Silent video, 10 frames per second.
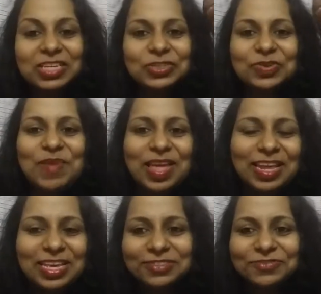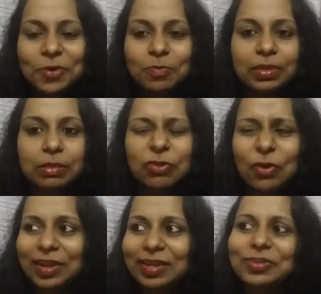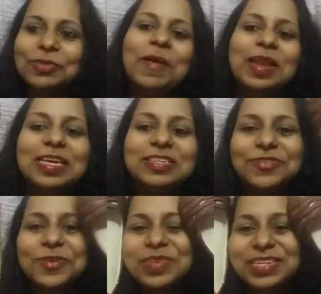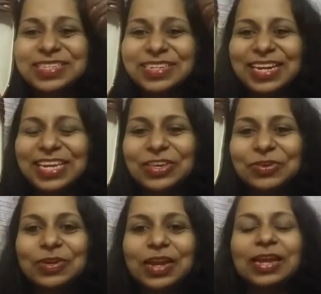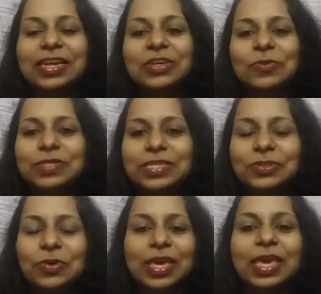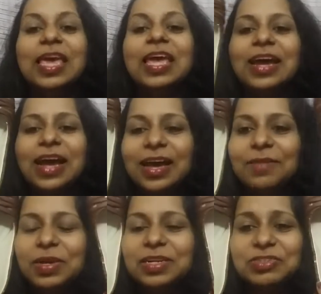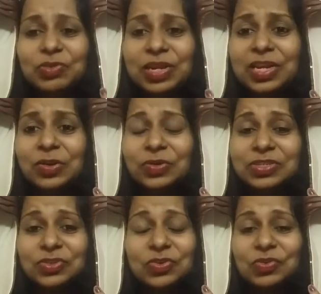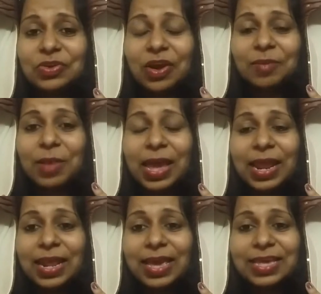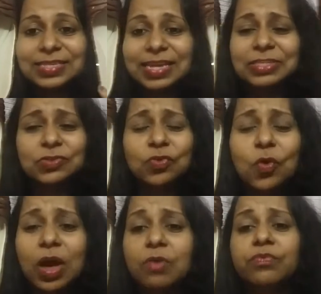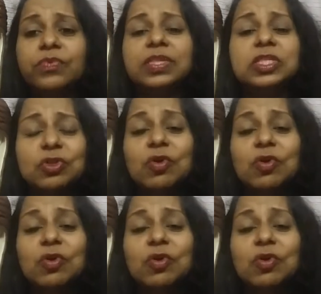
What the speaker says: two bellies for me. It's really cute. I didn't use it, okay, but it really looks cute on my legs and so comfy